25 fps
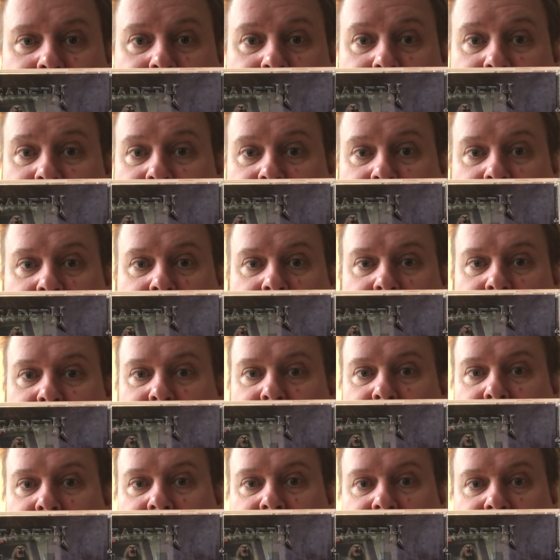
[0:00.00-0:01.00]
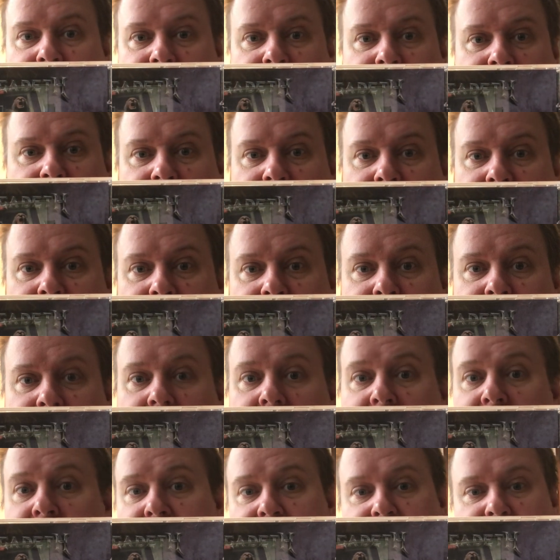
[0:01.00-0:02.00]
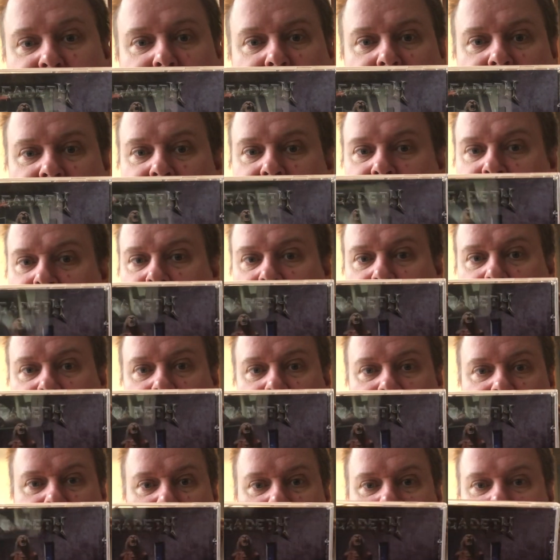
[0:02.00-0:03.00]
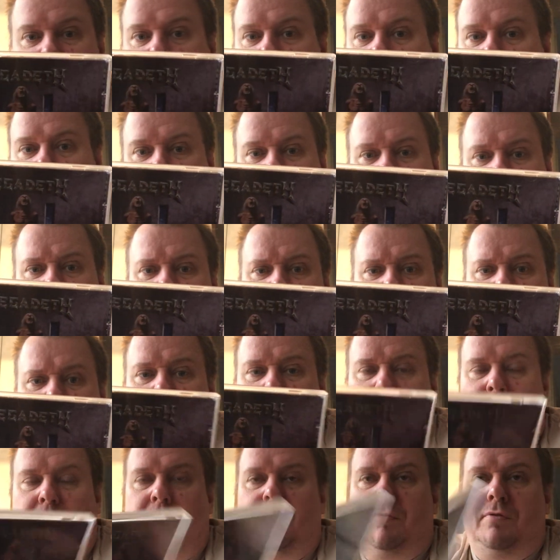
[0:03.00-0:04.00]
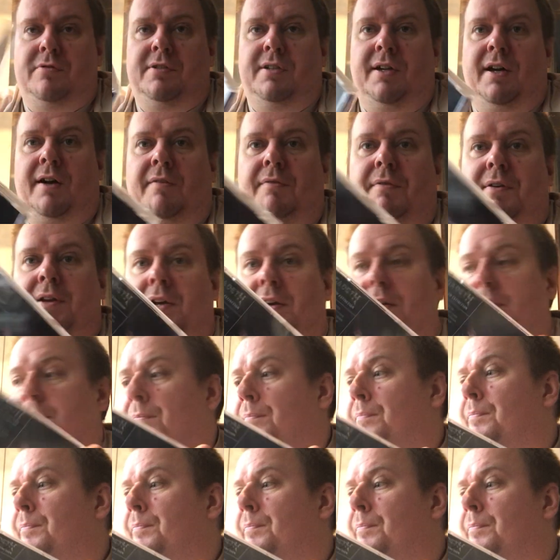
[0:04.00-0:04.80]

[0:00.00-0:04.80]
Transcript: Skin of My Teeth, High Speed, lots of cool stuff here.